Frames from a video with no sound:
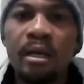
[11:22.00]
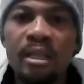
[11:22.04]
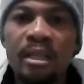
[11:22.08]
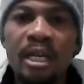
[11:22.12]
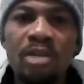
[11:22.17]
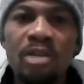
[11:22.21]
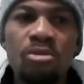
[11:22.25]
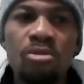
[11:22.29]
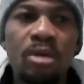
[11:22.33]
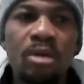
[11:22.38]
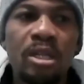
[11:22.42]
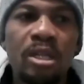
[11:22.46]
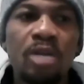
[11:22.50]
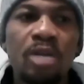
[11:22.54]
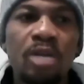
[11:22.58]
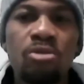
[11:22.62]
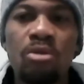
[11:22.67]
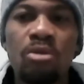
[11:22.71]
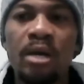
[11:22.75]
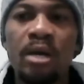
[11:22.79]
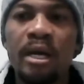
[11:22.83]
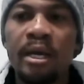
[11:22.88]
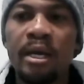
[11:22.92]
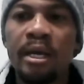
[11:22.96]
That's
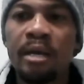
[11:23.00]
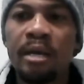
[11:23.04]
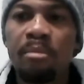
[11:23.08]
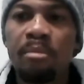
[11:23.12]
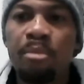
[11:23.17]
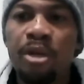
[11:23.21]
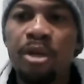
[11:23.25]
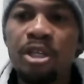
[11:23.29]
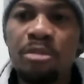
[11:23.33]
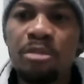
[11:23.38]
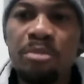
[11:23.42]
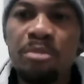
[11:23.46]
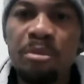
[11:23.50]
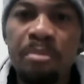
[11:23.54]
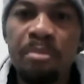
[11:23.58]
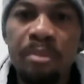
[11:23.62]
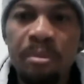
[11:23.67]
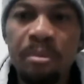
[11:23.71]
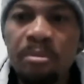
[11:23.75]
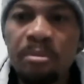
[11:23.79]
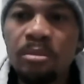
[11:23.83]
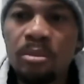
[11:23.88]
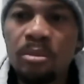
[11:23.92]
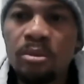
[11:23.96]
why it brings me.
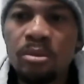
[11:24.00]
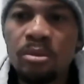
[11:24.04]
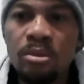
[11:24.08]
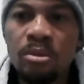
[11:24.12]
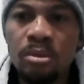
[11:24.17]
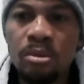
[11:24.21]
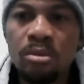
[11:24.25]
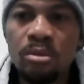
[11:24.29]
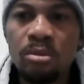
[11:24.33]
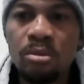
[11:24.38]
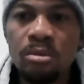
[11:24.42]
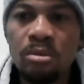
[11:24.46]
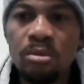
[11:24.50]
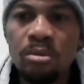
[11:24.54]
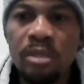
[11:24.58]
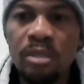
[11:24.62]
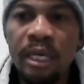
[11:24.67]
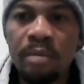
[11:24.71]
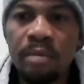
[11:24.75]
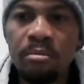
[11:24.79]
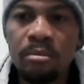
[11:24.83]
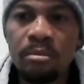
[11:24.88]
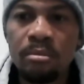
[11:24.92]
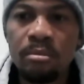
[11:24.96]
Yeah.
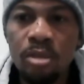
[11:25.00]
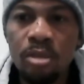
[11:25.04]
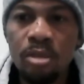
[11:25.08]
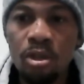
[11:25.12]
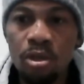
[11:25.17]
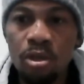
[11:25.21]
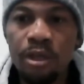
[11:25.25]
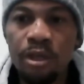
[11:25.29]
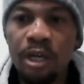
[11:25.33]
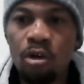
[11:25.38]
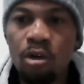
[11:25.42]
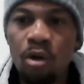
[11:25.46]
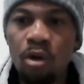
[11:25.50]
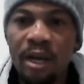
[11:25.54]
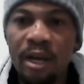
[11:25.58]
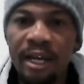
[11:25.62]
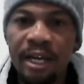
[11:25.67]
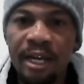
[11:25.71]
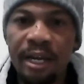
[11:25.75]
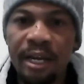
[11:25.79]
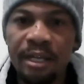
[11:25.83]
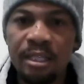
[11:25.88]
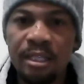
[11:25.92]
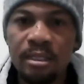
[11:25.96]
No, you can go
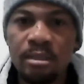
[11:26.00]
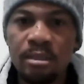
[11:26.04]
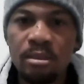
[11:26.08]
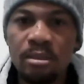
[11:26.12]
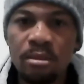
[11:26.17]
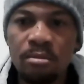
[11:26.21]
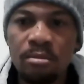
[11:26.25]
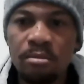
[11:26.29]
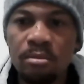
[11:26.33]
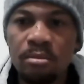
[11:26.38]
ahead, Eddie.